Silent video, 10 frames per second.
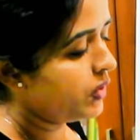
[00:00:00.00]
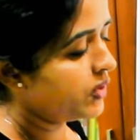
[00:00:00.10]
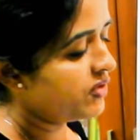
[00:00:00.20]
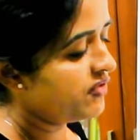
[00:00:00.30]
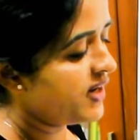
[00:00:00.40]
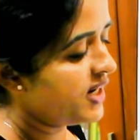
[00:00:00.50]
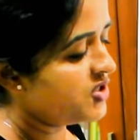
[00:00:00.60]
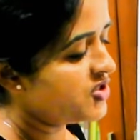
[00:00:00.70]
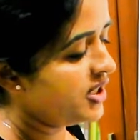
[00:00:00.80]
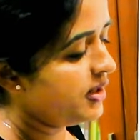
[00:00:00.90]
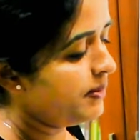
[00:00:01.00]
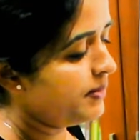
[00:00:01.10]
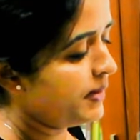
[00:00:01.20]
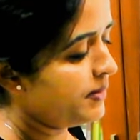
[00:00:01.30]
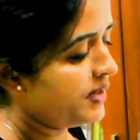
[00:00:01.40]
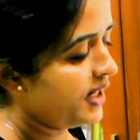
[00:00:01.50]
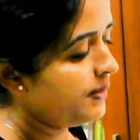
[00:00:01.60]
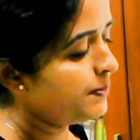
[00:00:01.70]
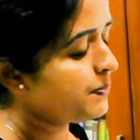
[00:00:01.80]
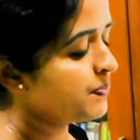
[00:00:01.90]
oropharyngeal membrane,